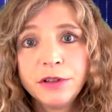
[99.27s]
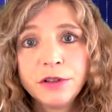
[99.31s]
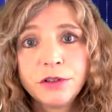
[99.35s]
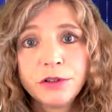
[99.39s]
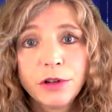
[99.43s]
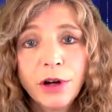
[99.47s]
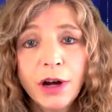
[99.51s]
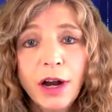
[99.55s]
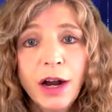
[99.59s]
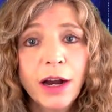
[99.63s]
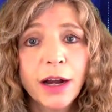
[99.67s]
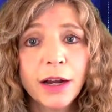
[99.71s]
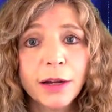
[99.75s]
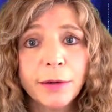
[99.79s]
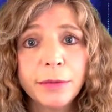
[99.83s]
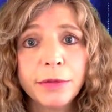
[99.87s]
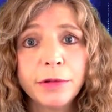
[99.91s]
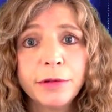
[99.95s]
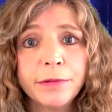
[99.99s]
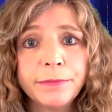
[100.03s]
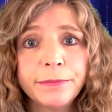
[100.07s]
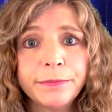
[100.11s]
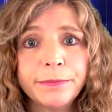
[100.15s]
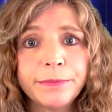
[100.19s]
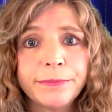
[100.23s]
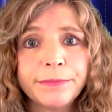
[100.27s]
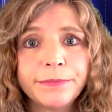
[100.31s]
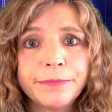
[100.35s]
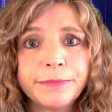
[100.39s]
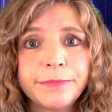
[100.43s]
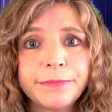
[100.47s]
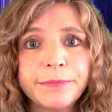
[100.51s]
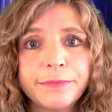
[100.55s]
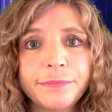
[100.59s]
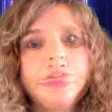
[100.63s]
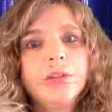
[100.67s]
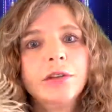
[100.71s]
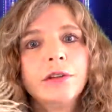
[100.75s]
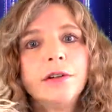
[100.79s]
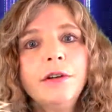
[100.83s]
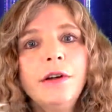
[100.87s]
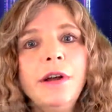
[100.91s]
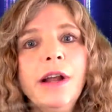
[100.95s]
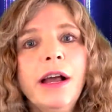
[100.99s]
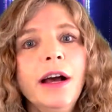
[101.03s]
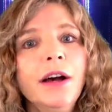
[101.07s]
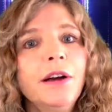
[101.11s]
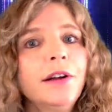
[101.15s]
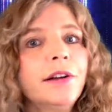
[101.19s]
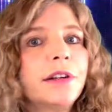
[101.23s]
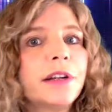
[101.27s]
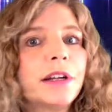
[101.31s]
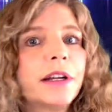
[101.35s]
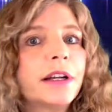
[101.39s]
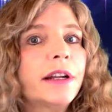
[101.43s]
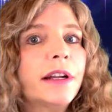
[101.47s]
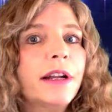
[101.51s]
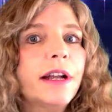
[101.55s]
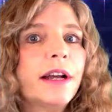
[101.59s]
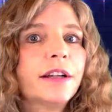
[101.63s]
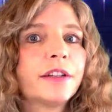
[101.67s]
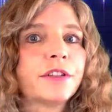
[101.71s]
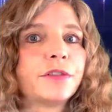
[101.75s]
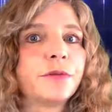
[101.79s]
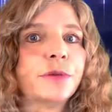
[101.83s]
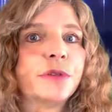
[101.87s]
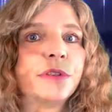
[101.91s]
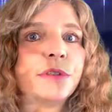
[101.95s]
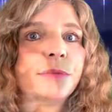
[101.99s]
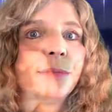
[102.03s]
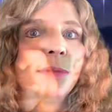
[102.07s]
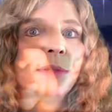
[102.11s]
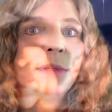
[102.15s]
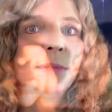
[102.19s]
tribe. Learn how to connect with